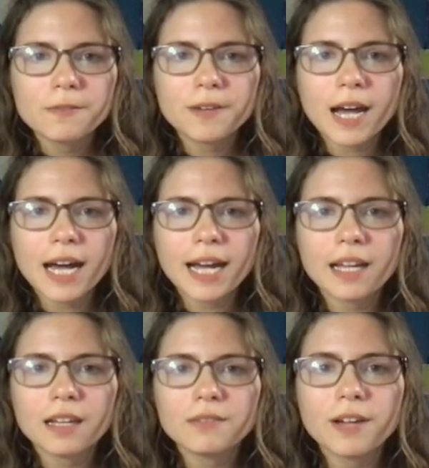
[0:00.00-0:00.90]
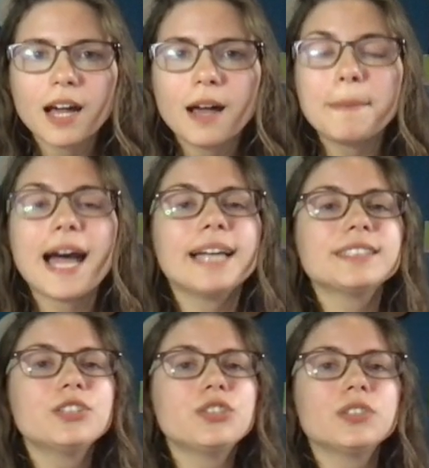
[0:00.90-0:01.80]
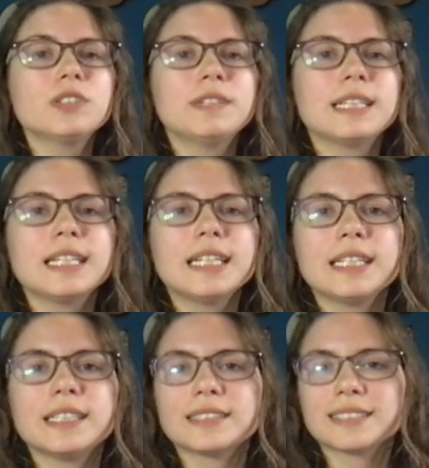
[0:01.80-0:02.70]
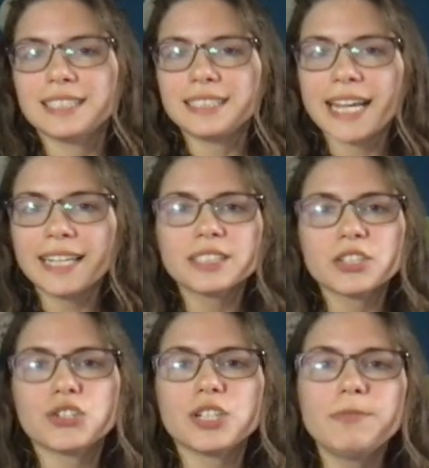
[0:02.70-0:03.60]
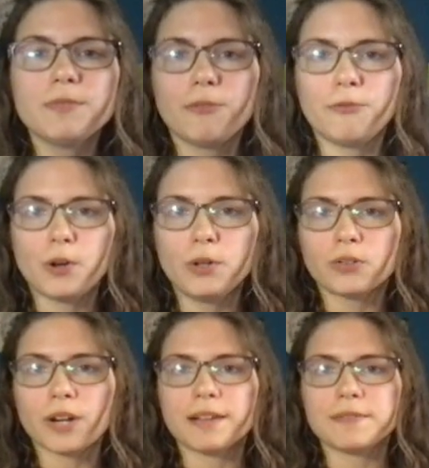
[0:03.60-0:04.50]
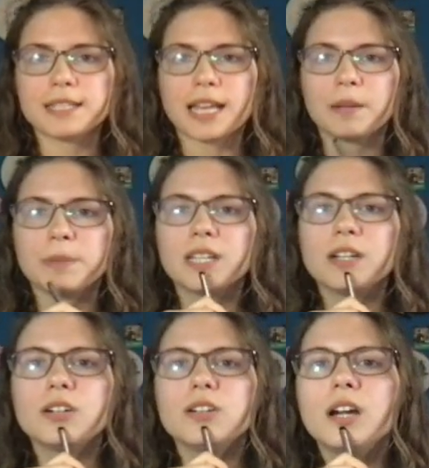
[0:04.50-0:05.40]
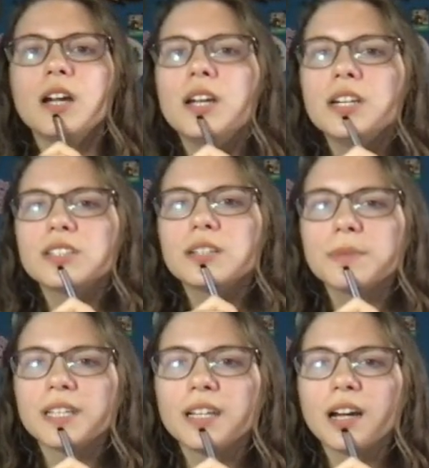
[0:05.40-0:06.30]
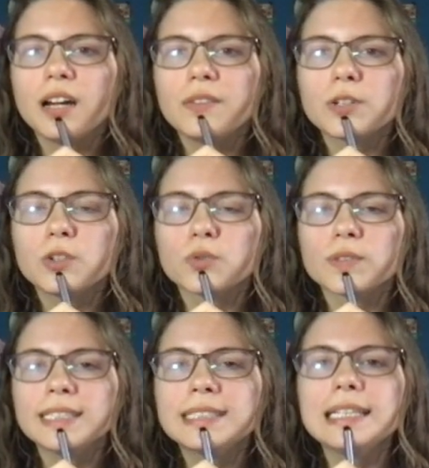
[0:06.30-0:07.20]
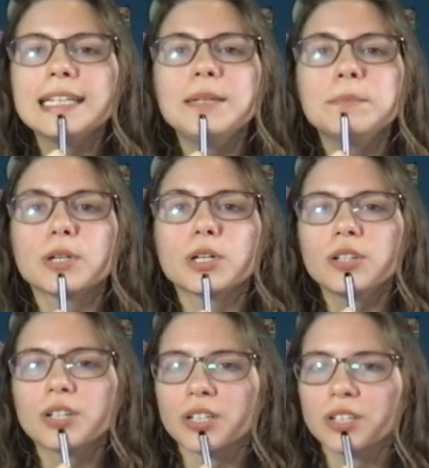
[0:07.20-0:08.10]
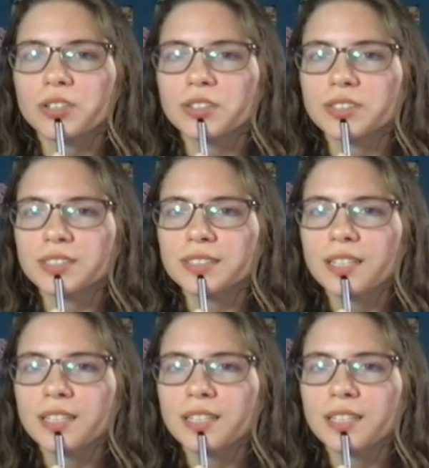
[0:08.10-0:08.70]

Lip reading: 5. A passenger's valise contains a sheaf of photographs that appear to be of grisly murders.